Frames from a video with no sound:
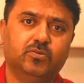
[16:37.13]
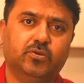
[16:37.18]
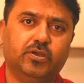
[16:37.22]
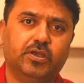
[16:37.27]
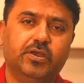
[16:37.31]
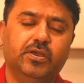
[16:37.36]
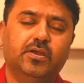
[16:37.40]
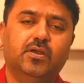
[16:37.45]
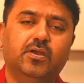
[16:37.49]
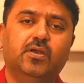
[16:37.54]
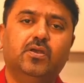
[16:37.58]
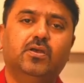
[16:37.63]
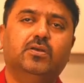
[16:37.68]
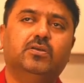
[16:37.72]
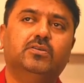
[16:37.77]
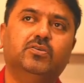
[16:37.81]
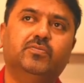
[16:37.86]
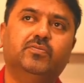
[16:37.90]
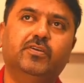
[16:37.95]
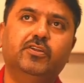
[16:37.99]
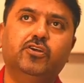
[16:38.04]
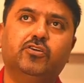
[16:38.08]
Okay.
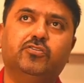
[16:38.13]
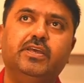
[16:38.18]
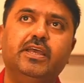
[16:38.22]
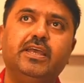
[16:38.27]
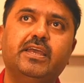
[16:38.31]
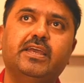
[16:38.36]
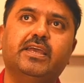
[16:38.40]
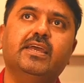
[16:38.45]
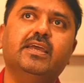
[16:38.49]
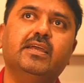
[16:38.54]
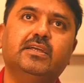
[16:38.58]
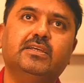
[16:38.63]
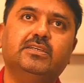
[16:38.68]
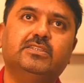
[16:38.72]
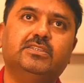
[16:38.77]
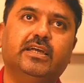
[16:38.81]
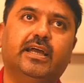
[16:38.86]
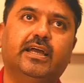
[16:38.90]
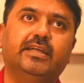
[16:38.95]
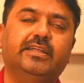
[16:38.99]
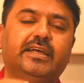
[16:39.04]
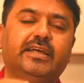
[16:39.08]
See, when you're thinking,
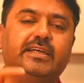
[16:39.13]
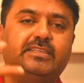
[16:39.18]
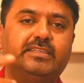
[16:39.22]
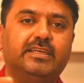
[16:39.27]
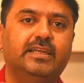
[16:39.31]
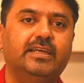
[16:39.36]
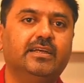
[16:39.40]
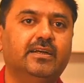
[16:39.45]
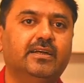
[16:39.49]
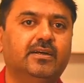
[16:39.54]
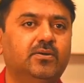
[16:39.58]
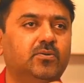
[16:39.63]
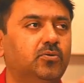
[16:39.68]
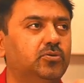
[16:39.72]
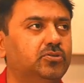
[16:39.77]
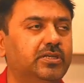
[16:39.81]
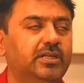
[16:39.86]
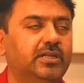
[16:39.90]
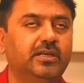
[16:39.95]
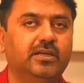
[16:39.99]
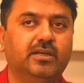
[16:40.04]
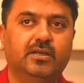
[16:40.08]
shayad ye chalega,
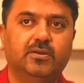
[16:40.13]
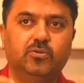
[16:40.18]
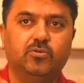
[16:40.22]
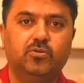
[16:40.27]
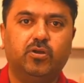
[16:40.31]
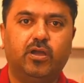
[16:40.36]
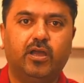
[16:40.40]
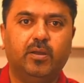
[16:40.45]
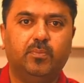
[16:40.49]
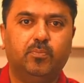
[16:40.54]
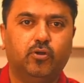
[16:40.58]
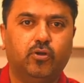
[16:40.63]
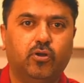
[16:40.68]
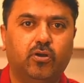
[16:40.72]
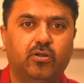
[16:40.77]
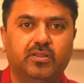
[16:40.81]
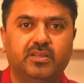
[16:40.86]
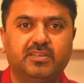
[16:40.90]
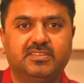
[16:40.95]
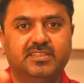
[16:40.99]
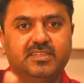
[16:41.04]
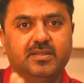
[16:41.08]
wo chalega, I'll put
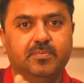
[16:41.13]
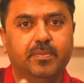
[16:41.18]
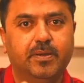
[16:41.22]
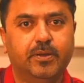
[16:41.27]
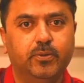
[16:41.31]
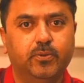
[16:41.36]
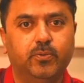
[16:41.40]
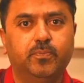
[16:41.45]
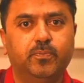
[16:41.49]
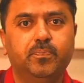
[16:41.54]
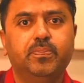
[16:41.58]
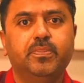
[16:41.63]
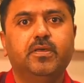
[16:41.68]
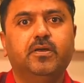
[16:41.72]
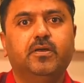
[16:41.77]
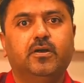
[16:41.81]
all this in the menu.